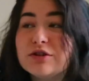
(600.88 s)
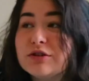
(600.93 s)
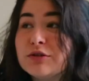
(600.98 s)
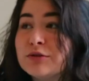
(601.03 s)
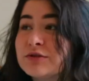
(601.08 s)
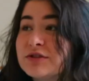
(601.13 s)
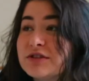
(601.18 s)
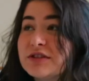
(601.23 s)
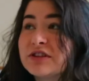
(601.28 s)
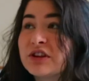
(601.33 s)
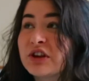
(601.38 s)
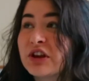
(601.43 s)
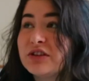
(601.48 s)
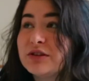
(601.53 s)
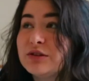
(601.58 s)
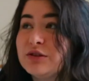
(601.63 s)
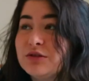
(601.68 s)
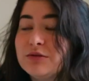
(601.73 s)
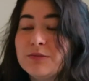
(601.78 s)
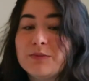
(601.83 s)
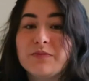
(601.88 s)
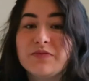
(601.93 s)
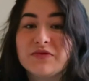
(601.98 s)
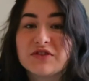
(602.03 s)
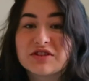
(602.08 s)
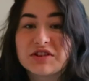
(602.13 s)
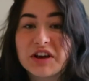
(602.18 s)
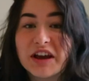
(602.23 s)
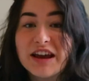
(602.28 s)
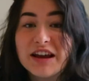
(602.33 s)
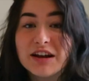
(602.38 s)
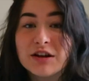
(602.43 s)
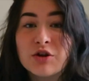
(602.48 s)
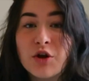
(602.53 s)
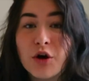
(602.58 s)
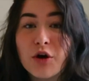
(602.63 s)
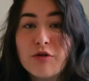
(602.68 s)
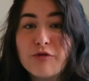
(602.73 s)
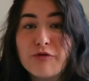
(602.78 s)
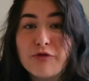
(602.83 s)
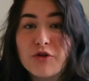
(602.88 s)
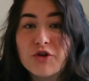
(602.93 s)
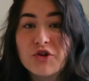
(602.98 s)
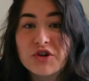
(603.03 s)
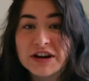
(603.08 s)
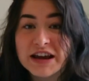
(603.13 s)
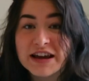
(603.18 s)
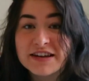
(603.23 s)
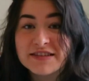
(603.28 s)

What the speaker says: dude. Take no for an